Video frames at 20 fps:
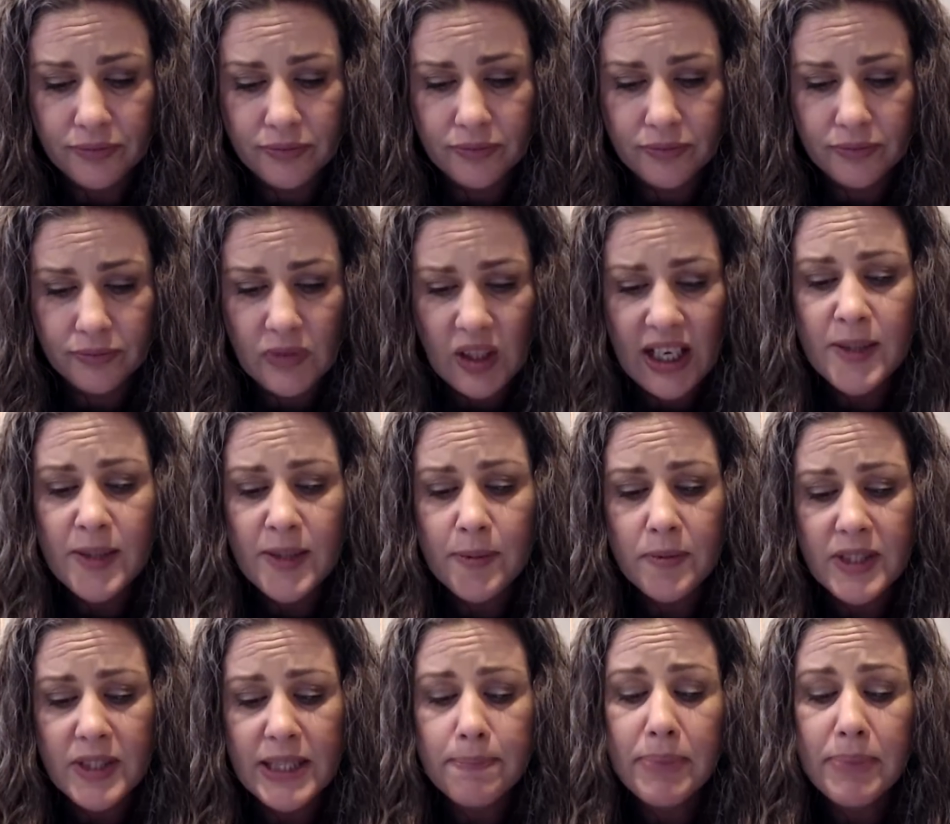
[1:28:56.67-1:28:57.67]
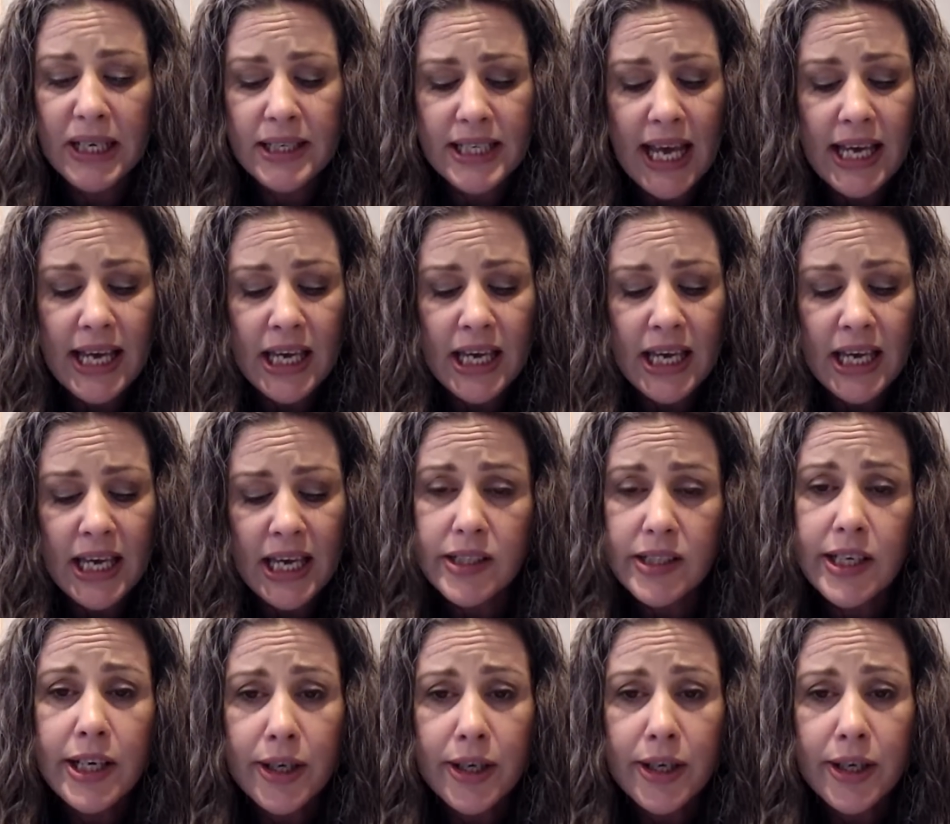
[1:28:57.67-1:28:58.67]
It's been taking us
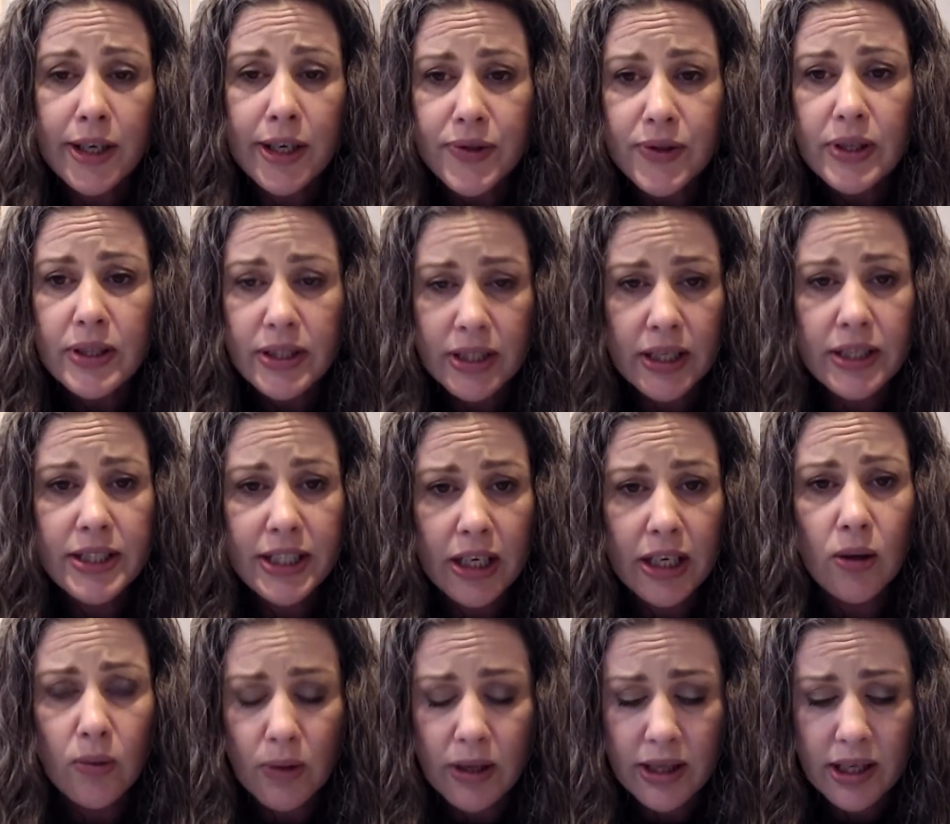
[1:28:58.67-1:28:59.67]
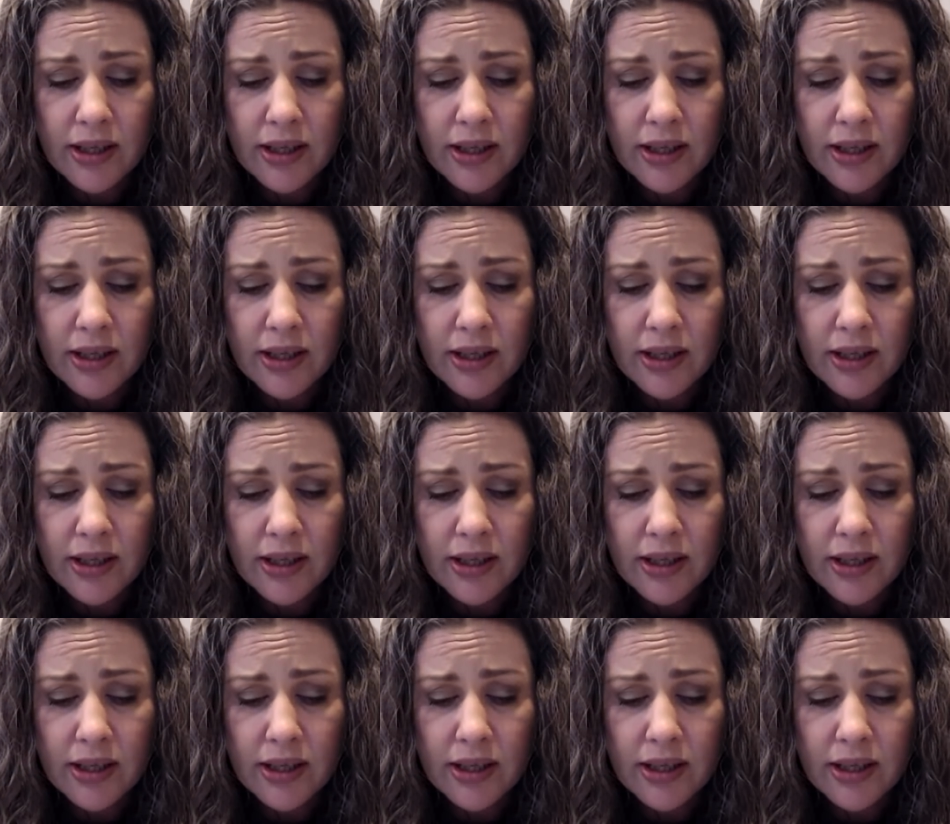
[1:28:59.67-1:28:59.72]
years to deal with his